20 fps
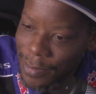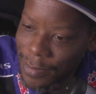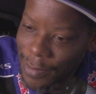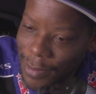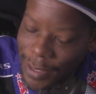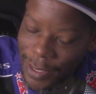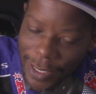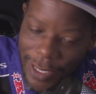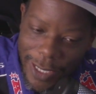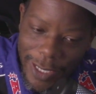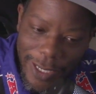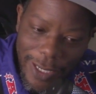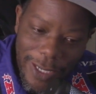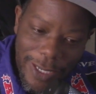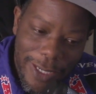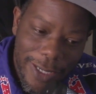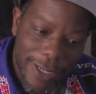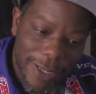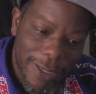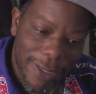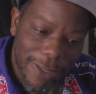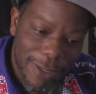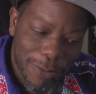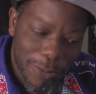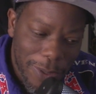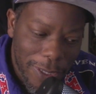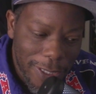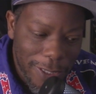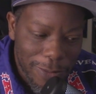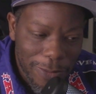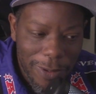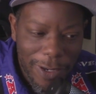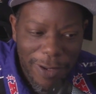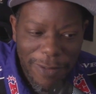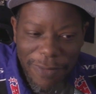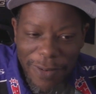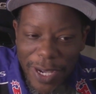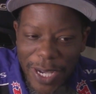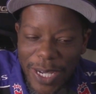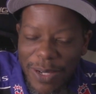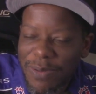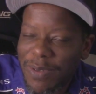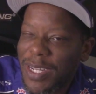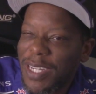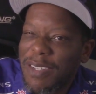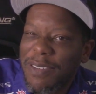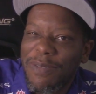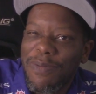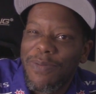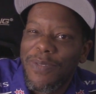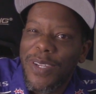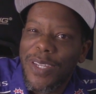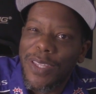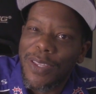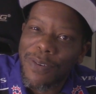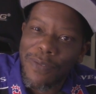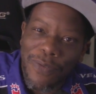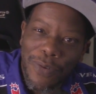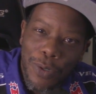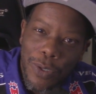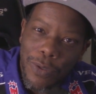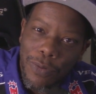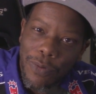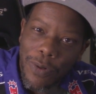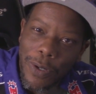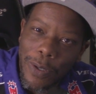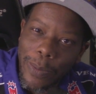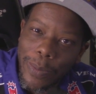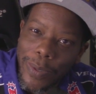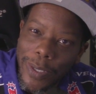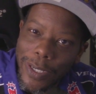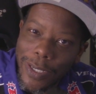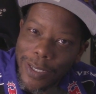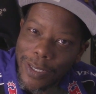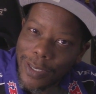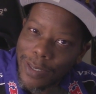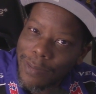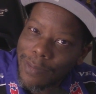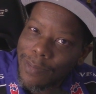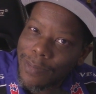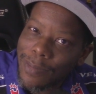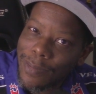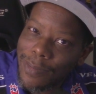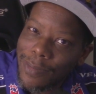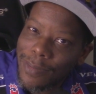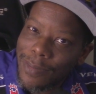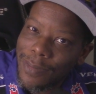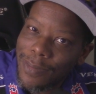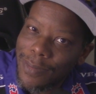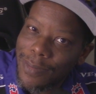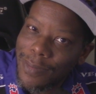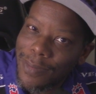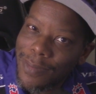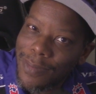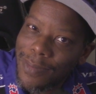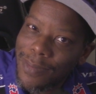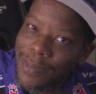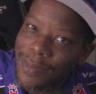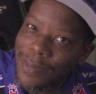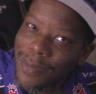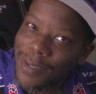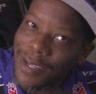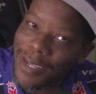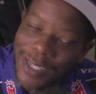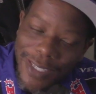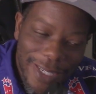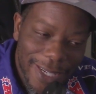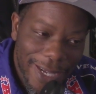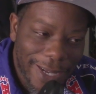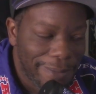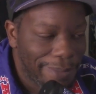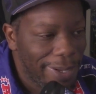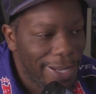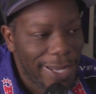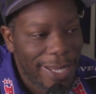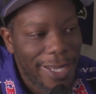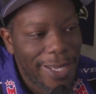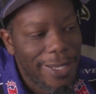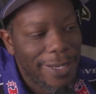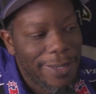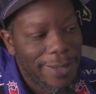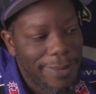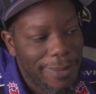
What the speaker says: And then a 2025 like fifth or fourth round pick. That's not bad.